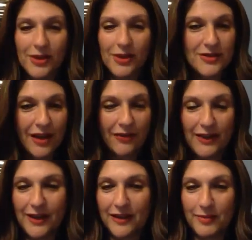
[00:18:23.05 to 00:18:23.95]
You're
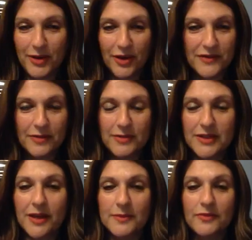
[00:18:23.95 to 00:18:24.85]
definitely going to be off
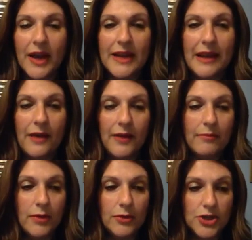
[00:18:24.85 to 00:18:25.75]
sometimes. Right now,
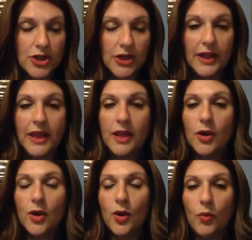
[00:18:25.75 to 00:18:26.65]

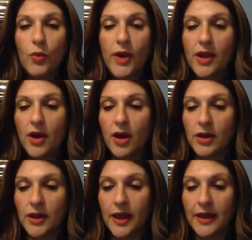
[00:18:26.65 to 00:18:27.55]
emotionally, we
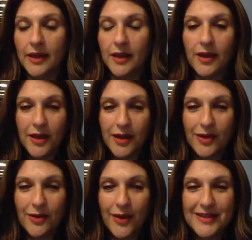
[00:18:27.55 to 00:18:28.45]
are like,
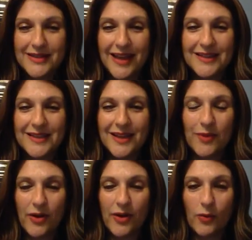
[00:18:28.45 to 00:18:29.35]
I say it's
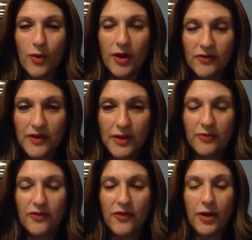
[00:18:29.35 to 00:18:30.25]
like wearing one
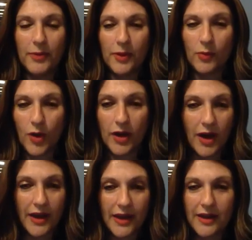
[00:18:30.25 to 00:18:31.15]
flip-flop and
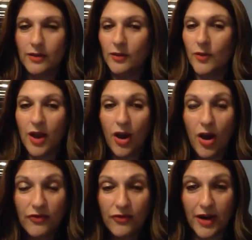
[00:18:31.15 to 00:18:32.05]
one high heel. We're
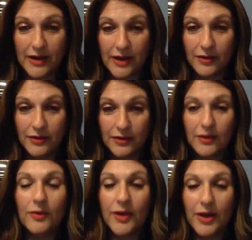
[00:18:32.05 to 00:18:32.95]
off right now.
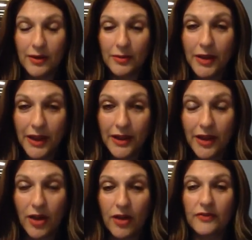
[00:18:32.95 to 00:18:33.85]
We are
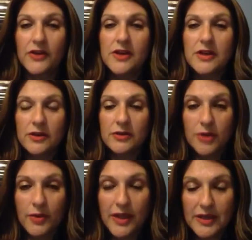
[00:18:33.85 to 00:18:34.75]
completely off.
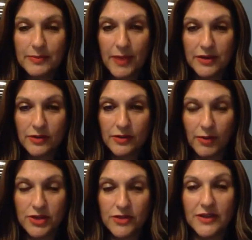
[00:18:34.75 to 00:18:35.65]
But don't expect too
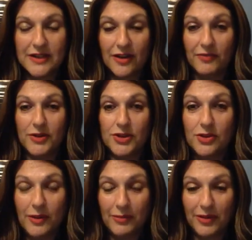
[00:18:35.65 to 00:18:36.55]
much of yourself, but
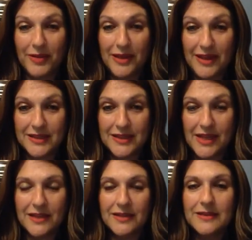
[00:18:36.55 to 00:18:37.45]
do implement these
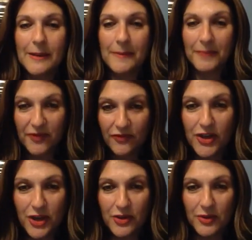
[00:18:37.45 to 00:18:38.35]
things
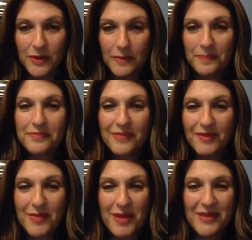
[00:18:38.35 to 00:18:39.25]
for you.
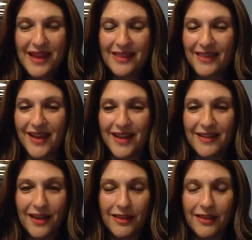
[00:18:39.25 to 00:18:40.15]
Remember that
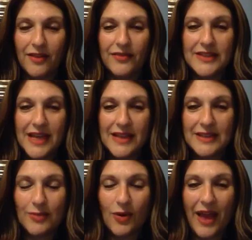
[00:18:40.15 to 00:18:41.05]
line that I love, it
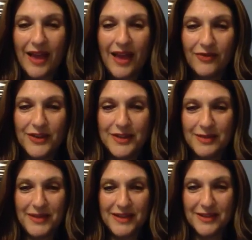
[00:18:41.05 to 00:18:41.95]
takes more effort
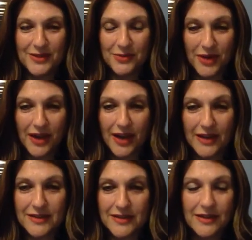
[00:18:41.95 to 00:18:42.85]
to be
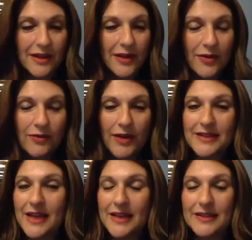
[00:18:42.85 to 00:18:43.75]
disorganized.
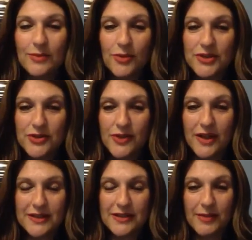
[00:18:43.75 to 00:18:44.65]
It takes more
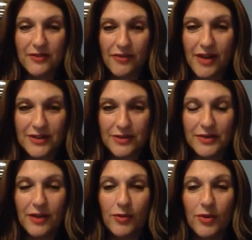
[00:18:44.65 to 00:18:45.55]
stress to be
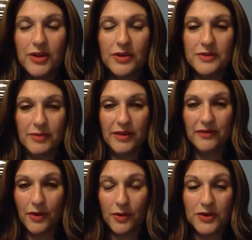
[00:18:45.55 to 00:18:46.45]
frazzled. I want you to
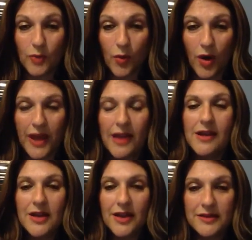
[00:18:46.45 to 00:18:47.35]
be focused.
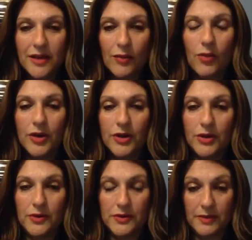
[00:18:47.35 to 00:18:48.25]
Why? Because I
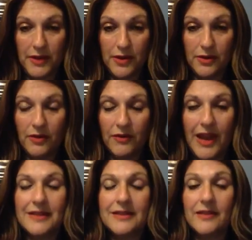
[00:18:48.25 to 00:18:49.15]
want you to be
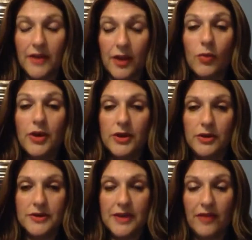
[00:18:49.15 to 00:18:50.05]
non-reactive and I
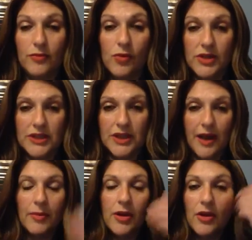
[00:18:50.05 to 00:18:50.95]
want you to have more
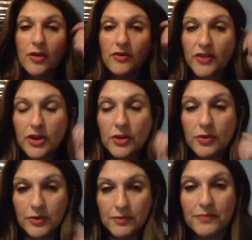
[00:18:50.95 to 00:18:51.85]
time for
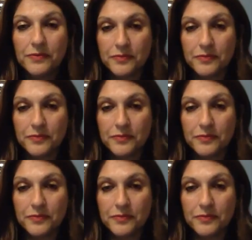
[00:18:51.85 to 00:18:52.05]
you.